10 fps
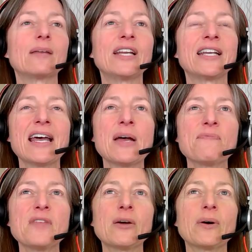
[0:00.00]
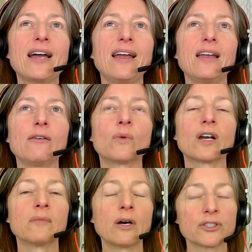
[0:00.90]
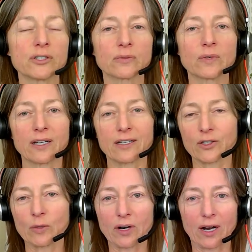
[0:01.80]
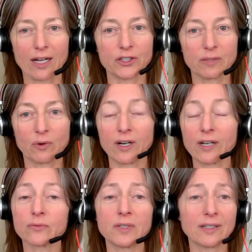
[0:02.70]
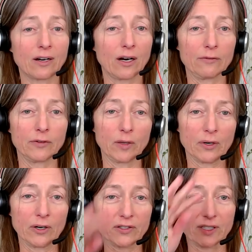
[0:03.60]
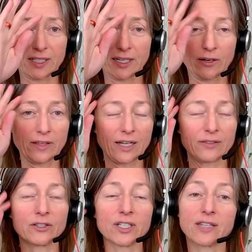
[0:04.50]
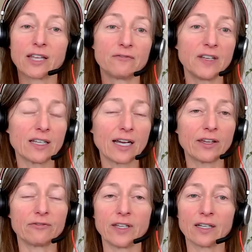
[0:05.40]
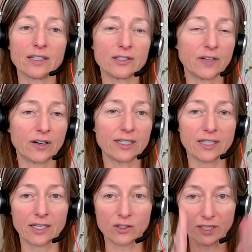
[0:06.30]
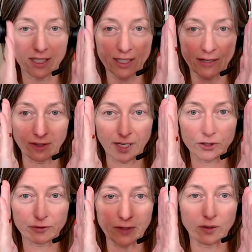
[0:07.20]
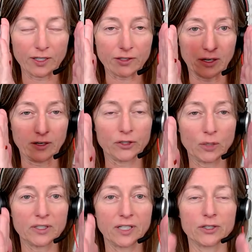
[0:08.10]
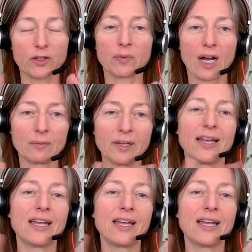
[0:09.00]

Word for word: I mean, you know, eh, it, when emotions are running super hot, to your point, it's really hard for the person to hear that. They're just, they feel how they feel. It's very intense. We tend to have laser focus on our interpretation of the problem.